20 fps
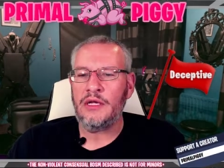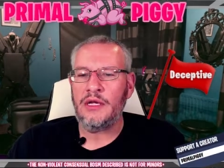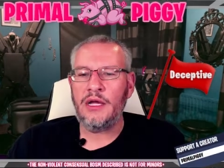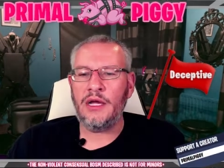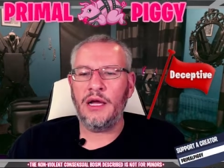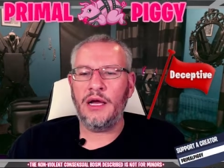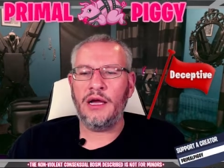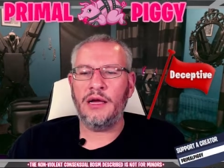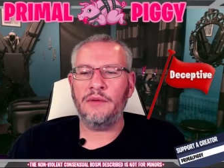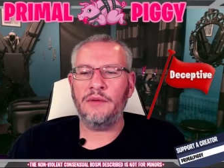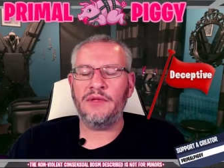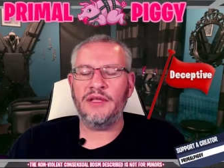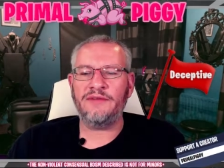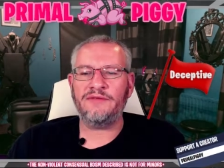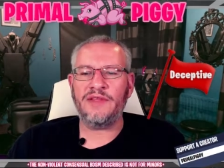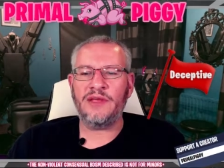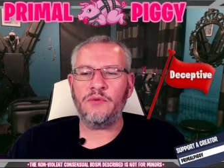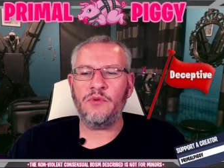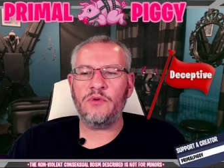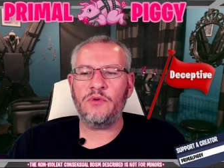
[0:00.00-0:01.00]
Um, if
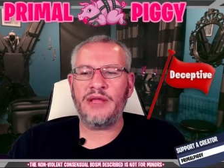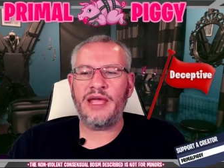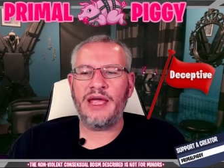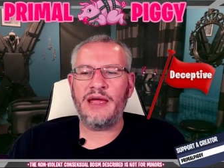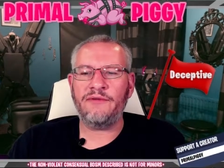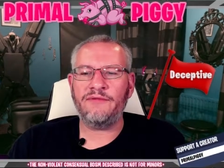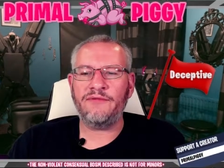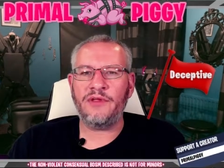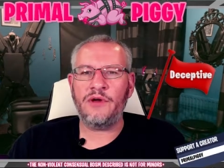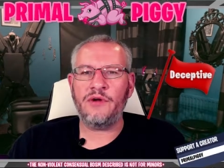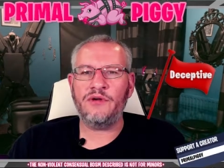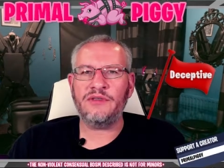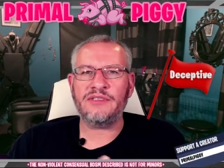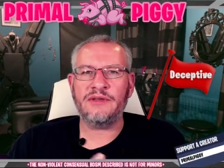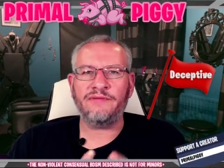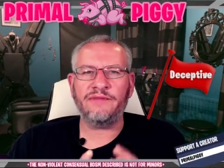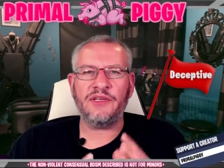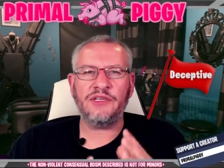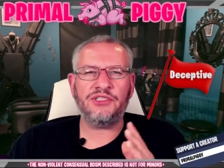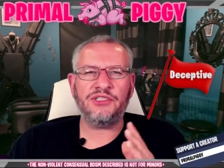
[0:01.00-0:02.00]
they won't have those, if
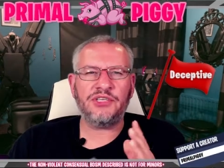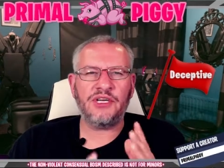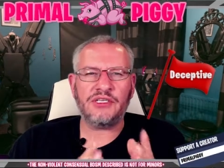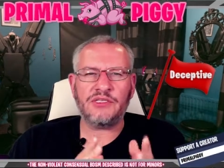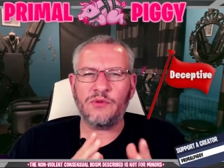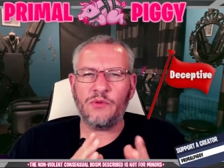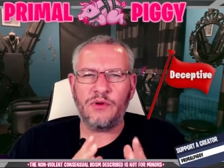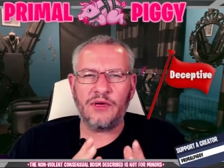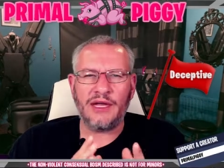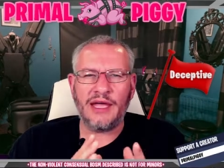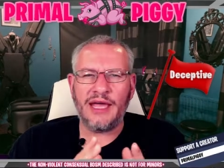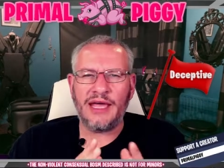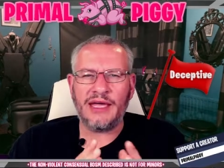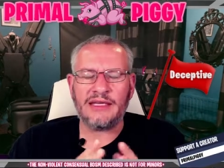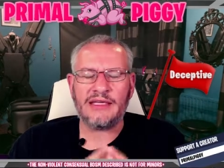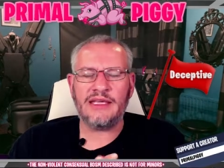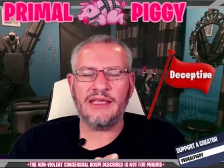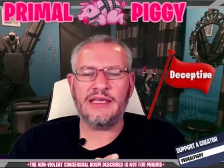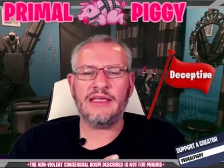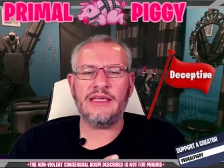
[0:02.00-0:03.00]
they just want to act
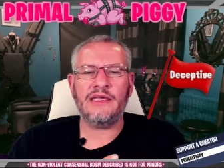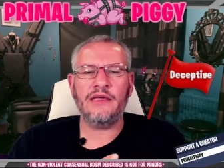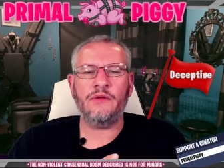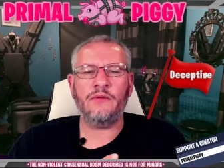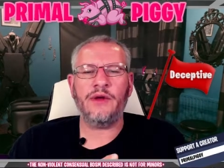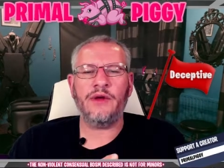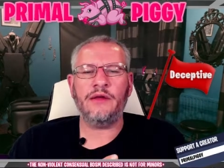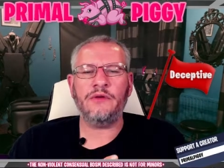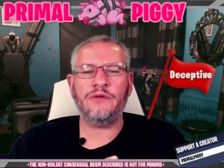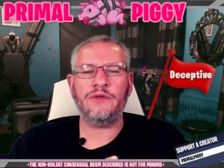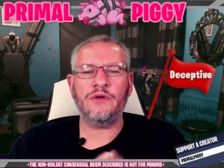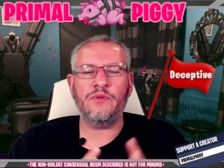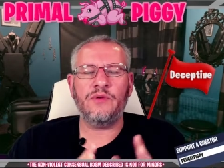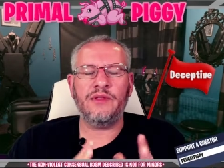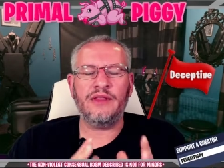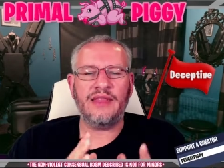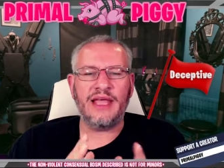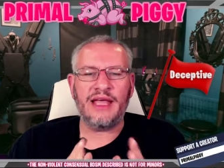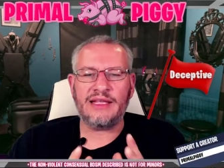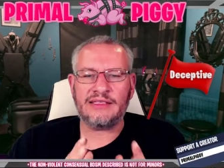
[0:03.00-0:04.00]
kinky around you
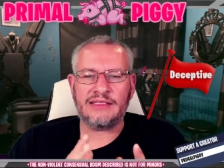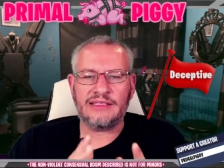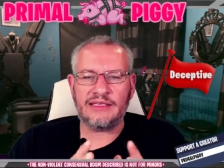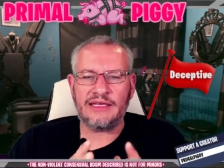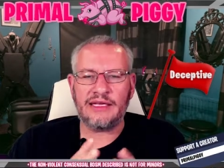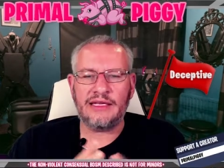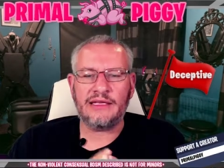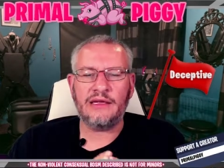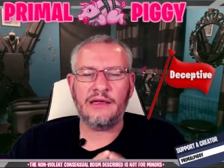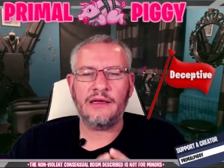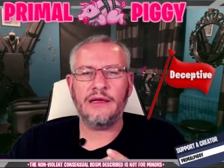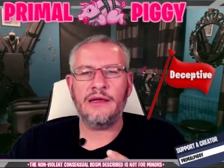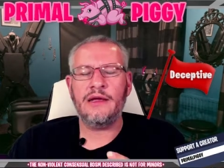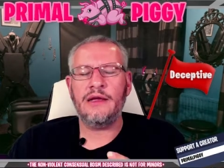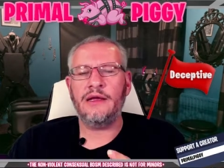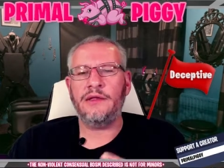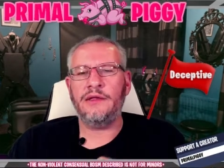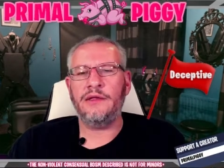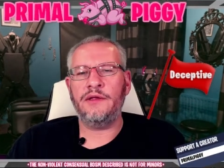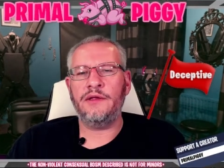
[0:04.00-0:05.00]
and that's it,
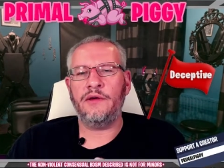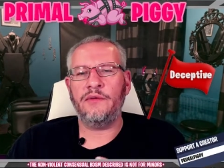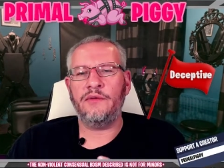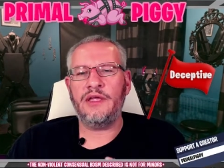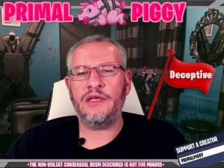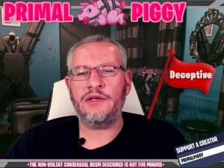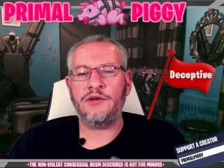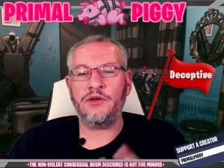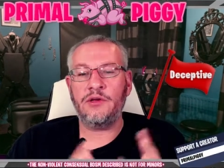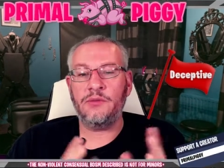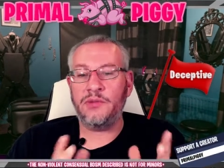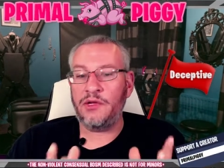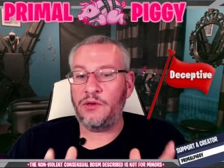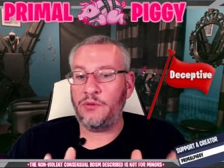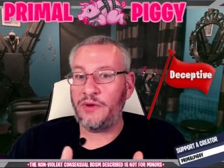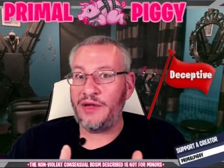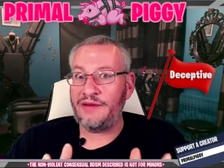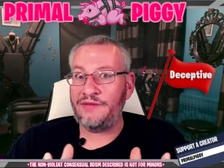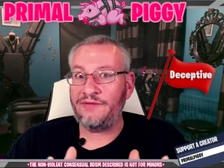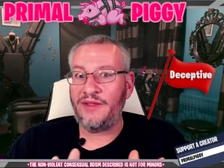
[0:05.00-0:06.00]
you know, it could be a
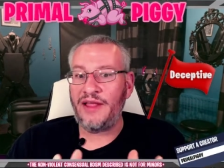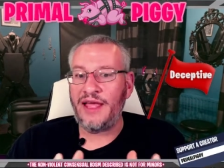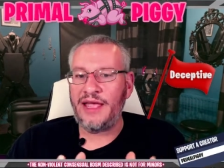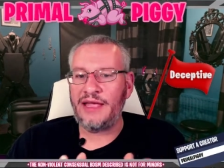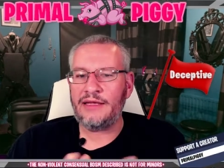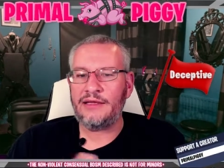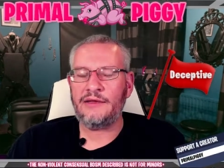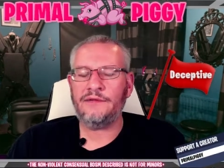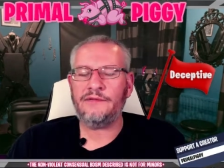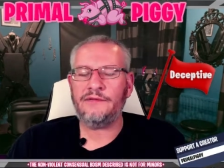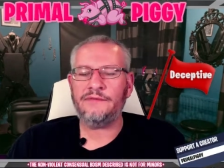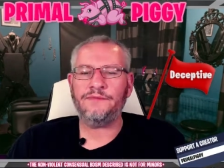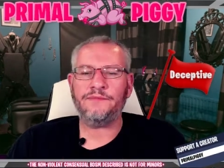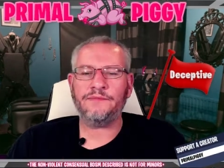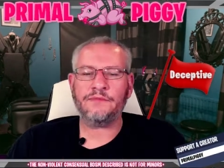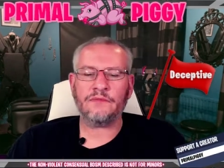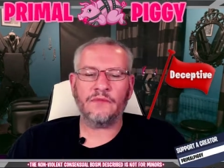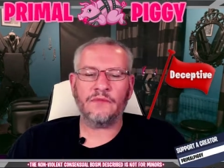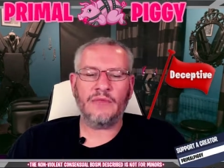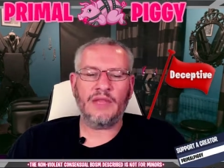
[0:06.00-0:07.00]
red flag.
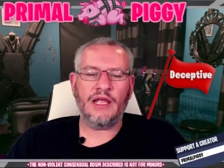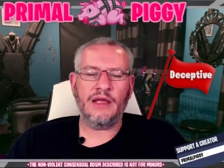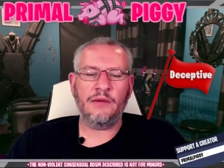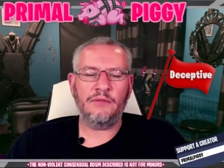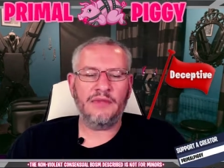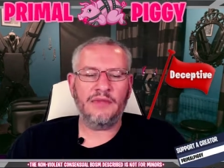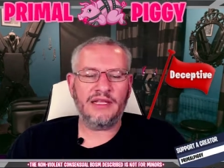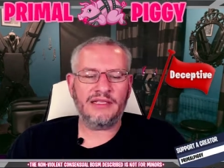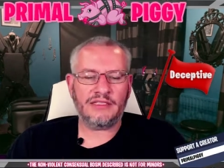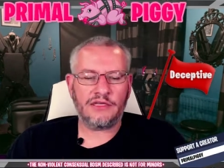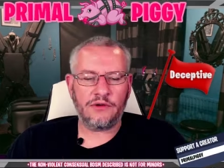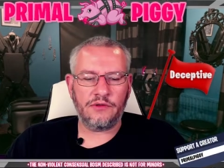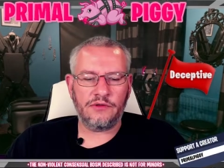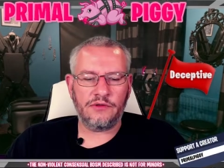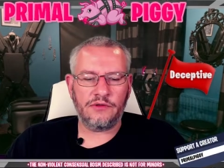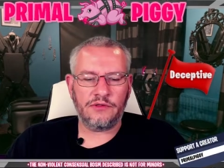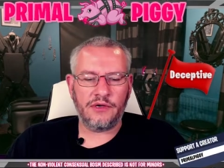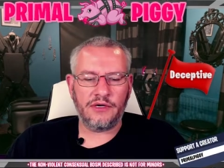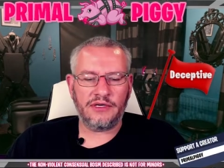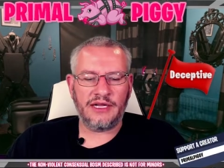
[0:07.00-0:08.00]
Um, let's go
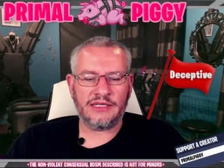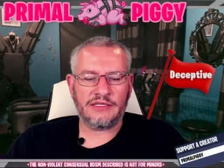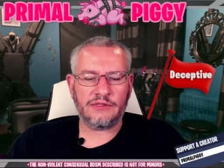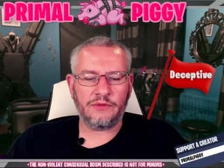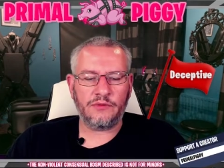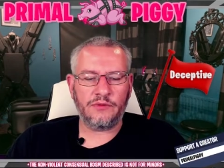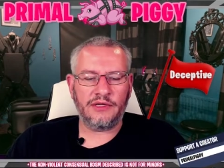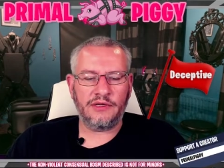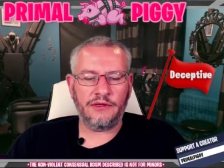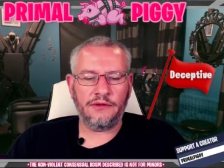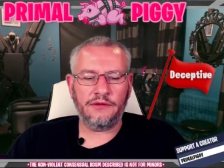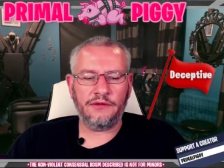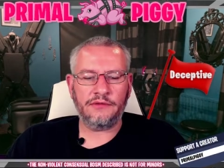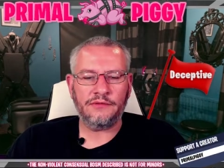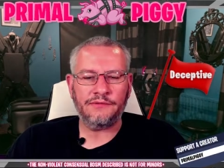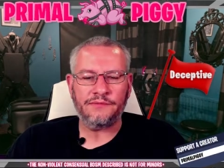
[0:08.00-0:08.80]
to our next one here.